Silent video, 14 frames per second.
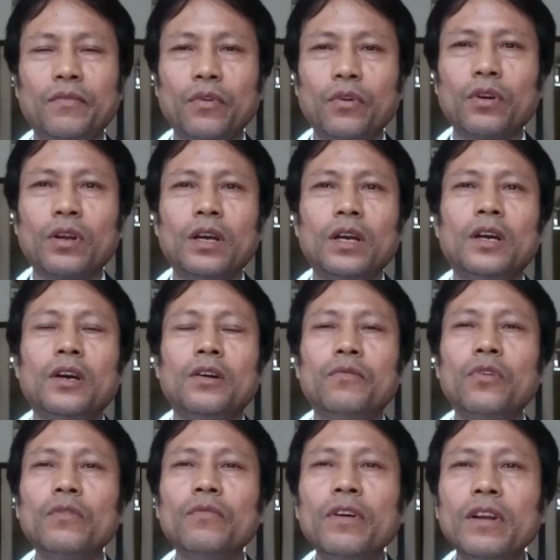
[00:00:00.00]
for
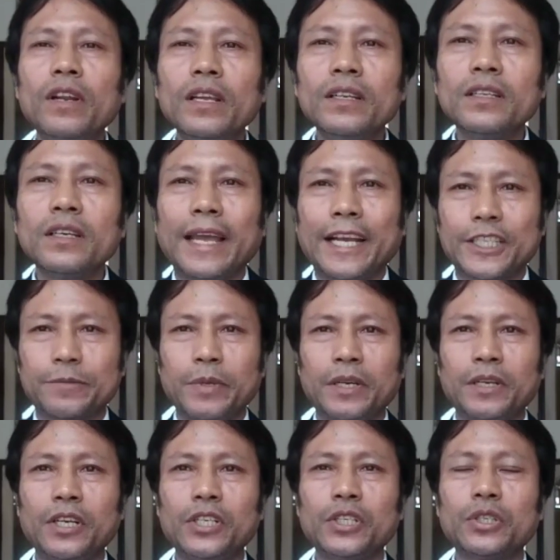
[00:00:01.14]
fulfilling the
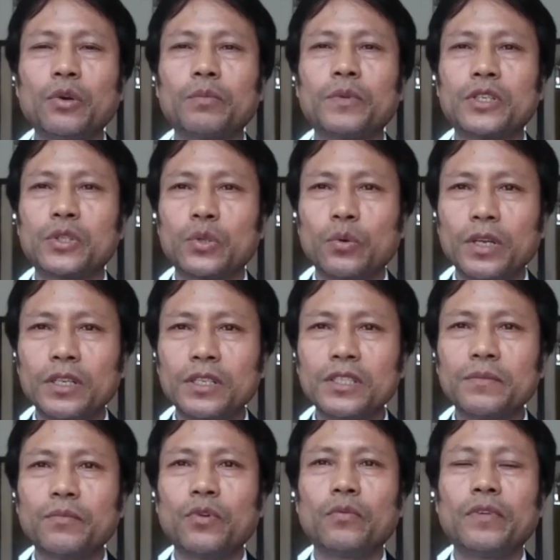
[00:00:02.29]
expectation of the
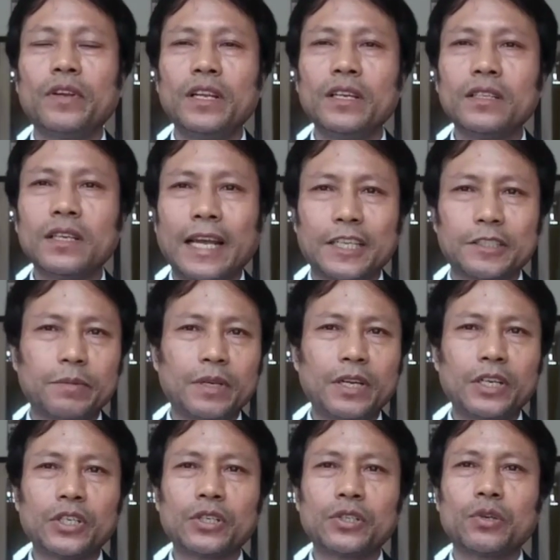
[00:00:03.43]
students, fulfilling the
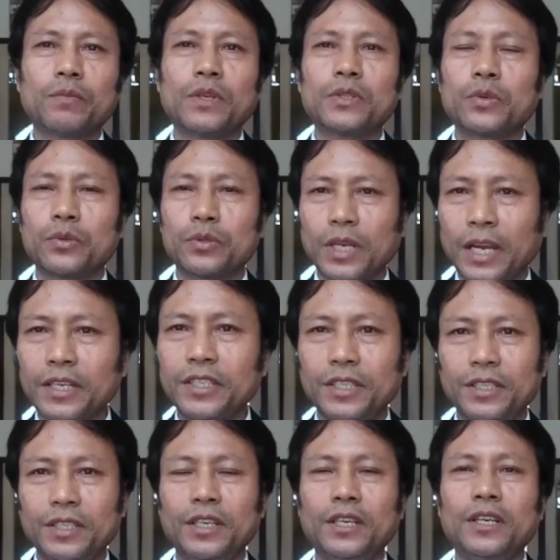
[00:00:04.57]
expectations of the
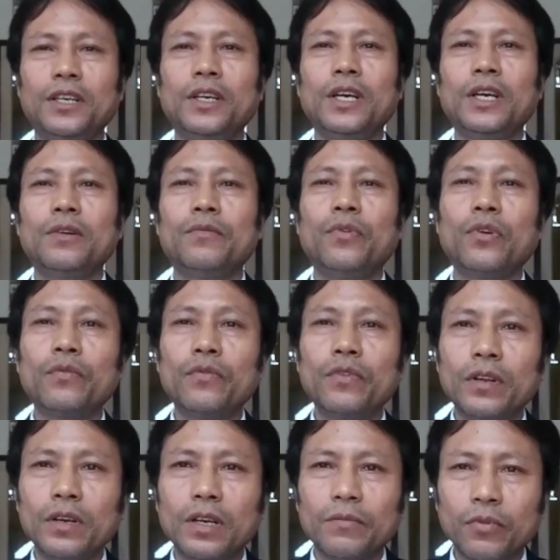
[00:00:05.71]
society,
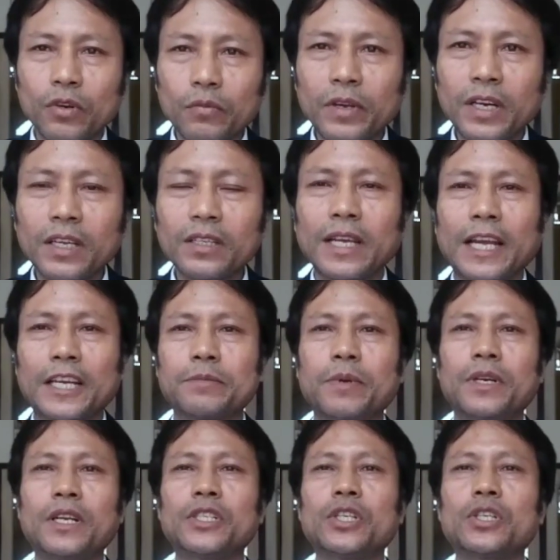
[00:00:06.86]
fulfilling the
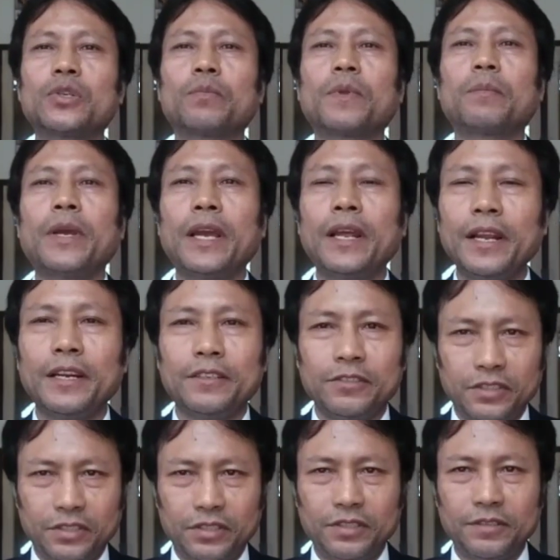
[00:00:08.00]
expectations of the
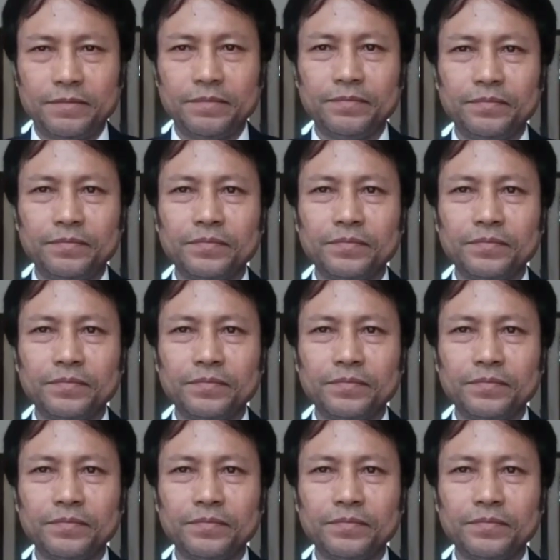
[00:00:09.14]
parents.